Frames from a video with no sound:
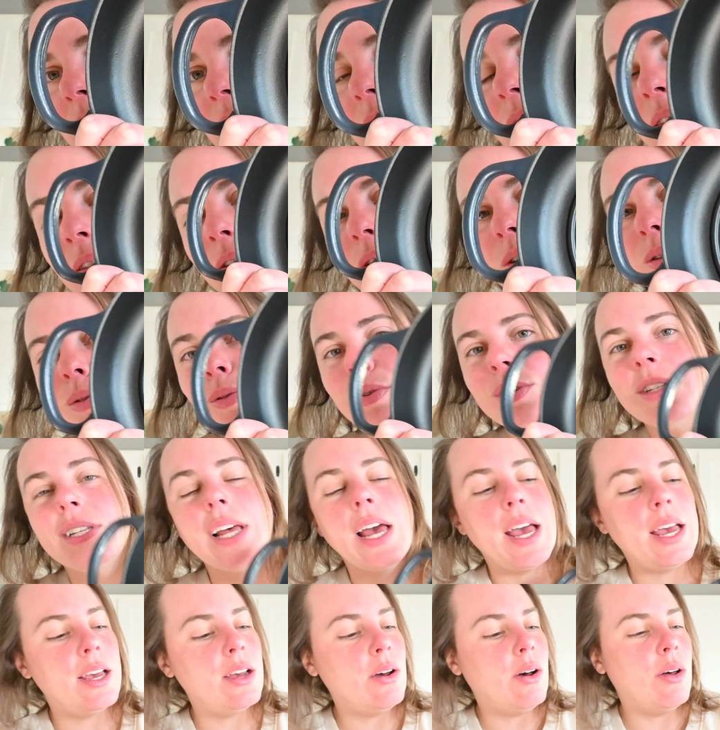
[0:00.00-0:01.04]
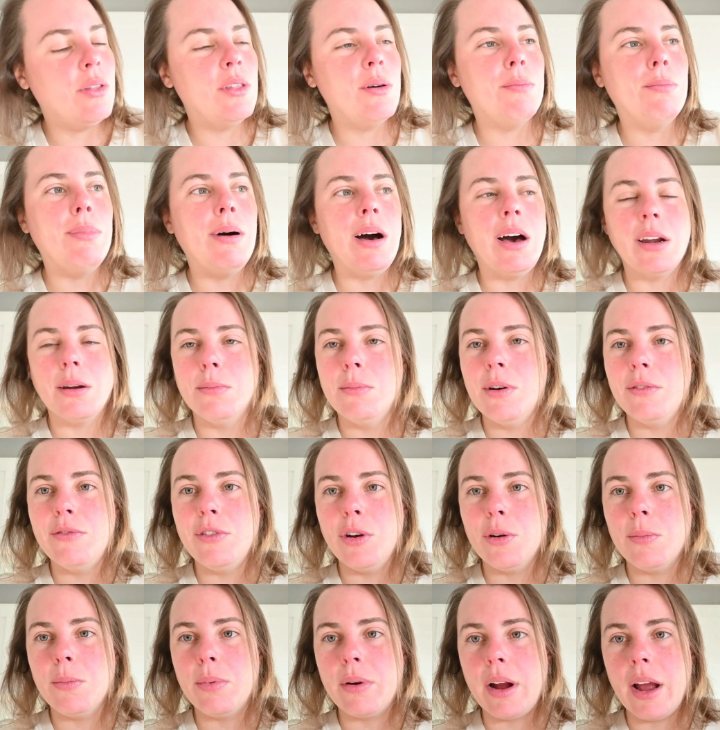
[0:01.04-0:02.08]
Le Creuset on the bottom of
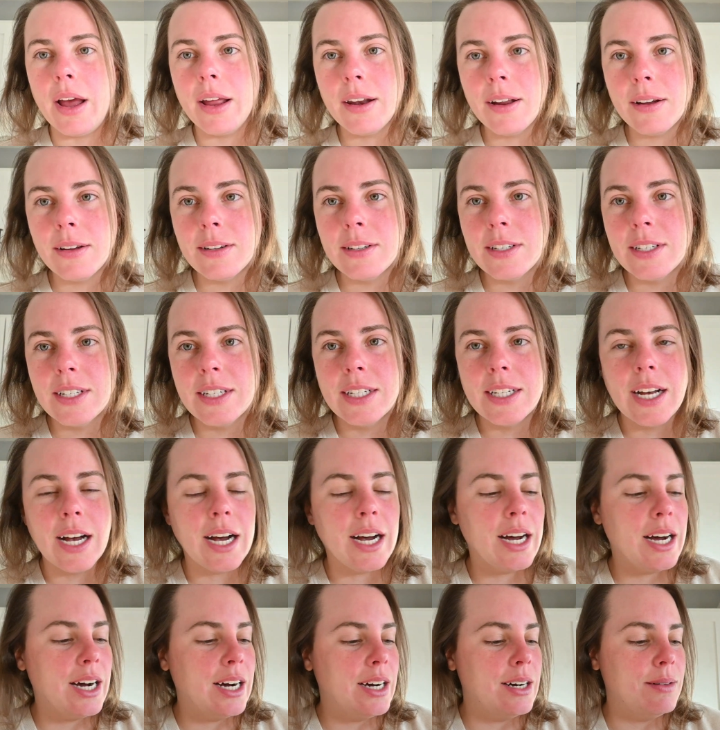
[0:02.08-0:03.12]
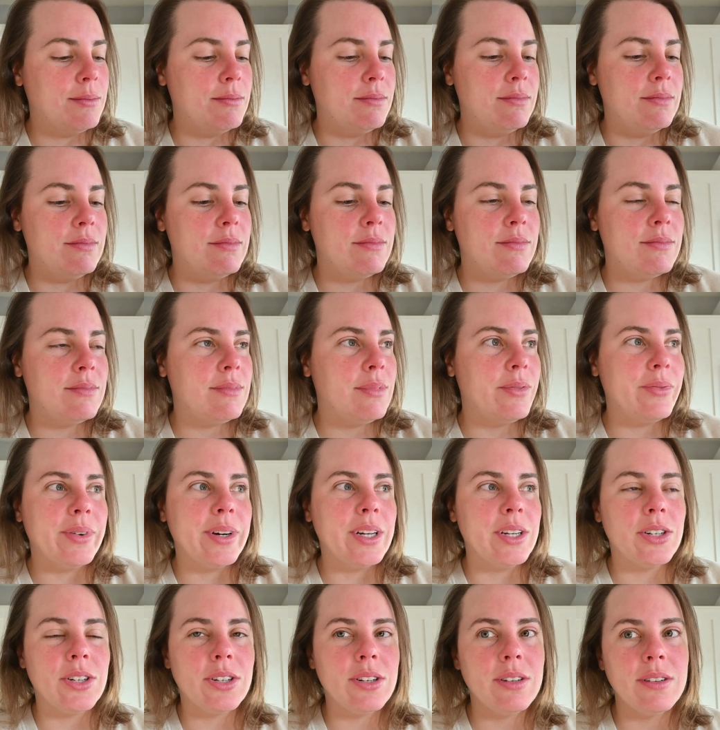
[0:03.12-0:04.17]
your bread,
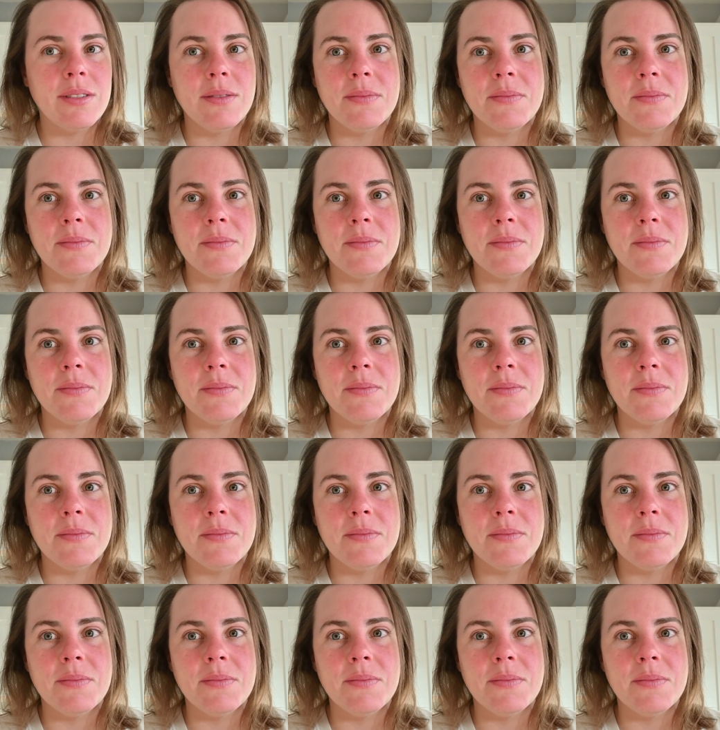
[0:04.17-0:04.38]
which